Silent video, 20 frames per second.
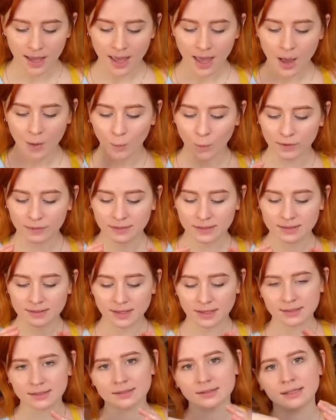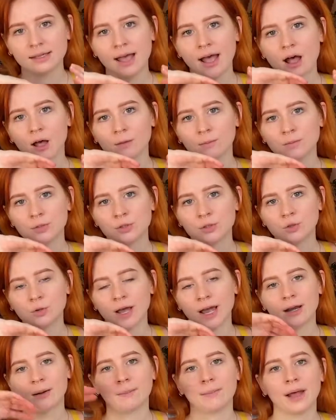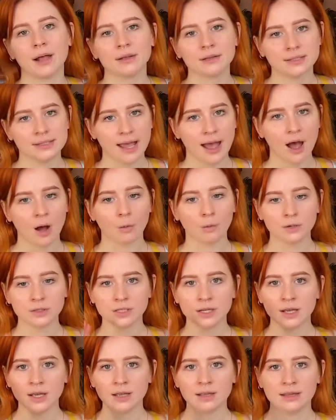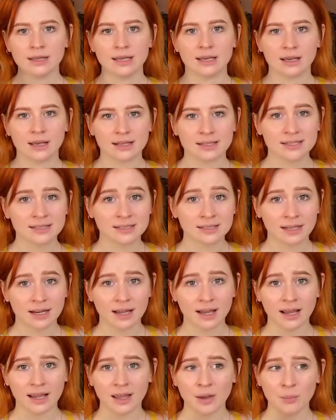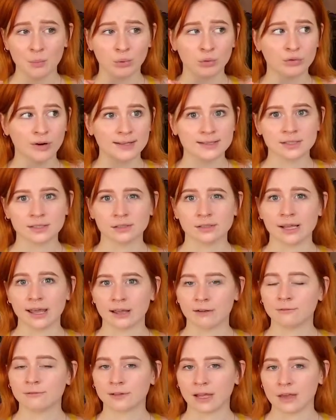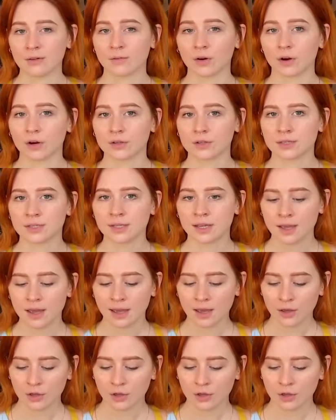And what this does is it helps to kind of balance out the acidic pretzel-like flavors.